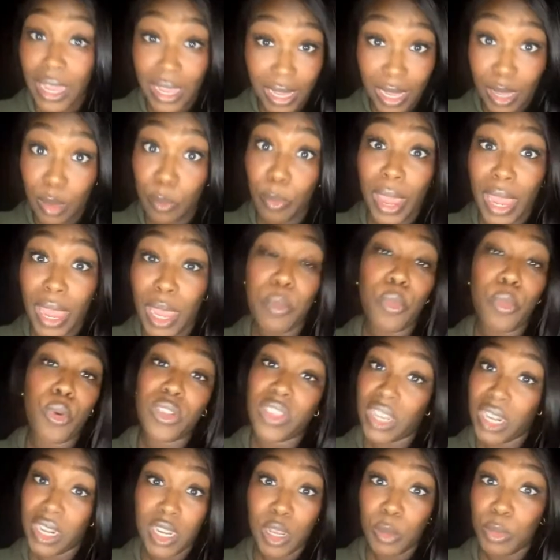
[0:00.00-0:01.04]
and get paid more
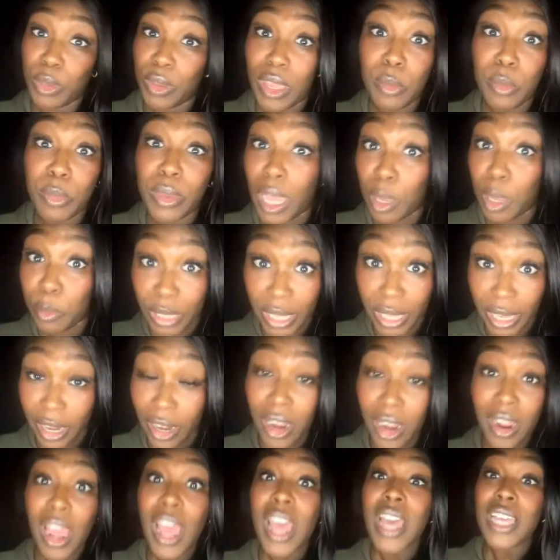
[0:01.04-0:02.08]
than a WNBA player.